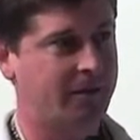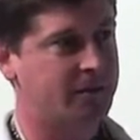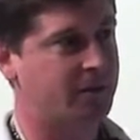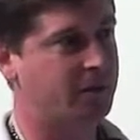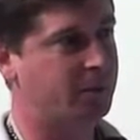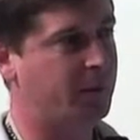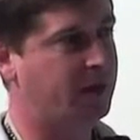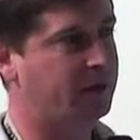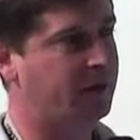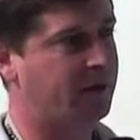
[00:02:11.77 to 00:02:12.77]
So
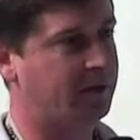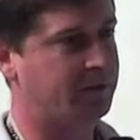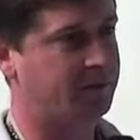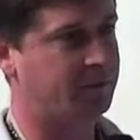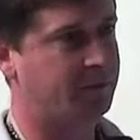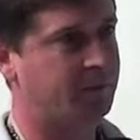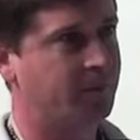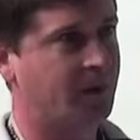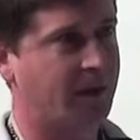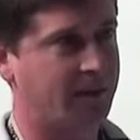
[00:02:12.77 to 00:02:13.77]
Metcalfe
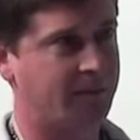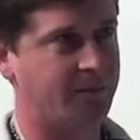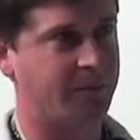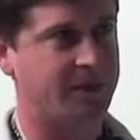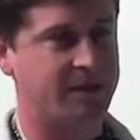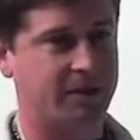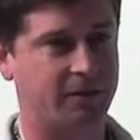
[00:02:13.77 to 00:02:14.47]
said